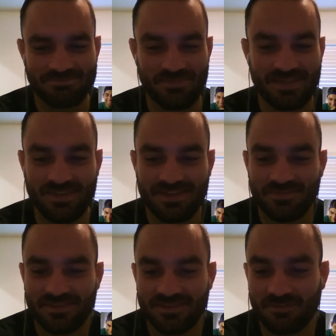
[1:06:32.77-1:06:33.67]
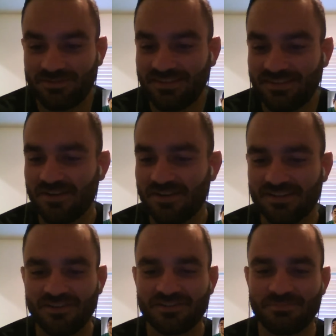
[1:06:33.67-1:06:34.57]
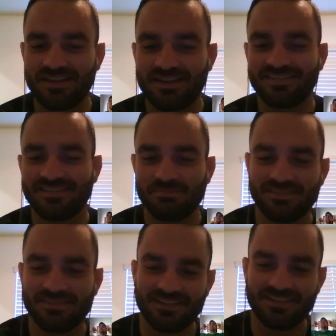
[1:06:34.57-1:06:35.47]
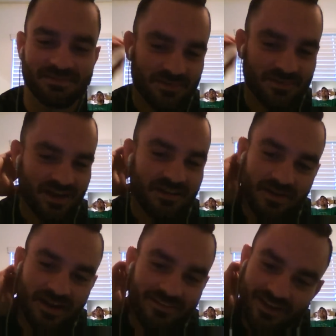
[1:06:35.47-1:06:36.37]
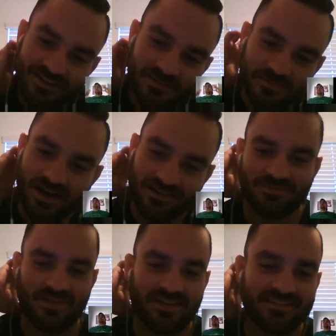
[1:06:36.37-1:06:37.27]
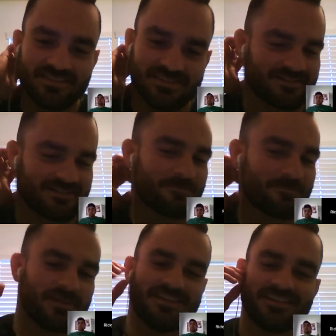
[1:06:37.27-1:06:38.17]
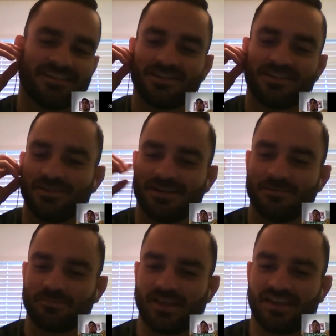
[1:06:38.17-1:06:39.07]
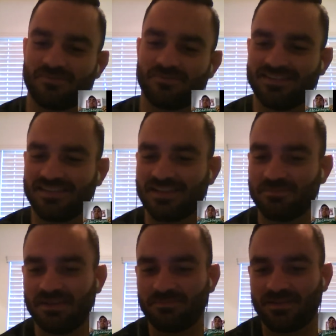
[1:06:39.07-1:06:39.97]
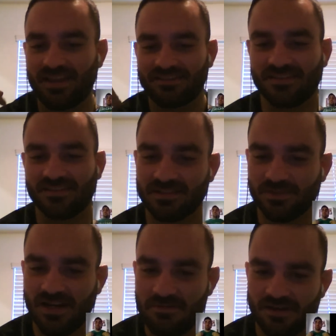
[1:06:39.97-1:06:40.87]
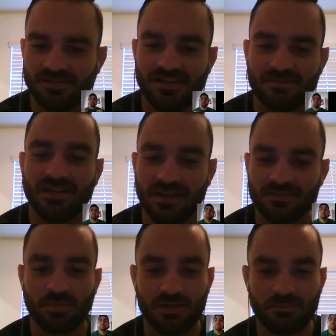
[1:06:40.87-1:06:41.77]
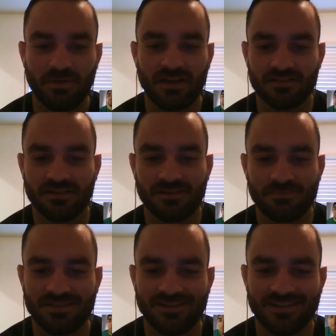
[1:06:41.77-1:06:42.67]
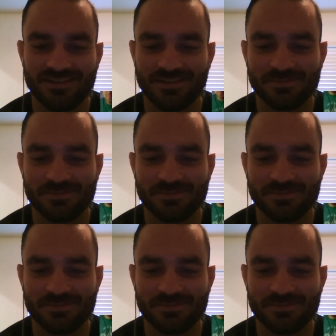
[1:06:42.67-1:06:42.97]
maybe even like, we'll see how it goes, man. There's a lot of Irish fans out there. So hey, if I see Khabib get to the number I want, I might have to put a bet on it because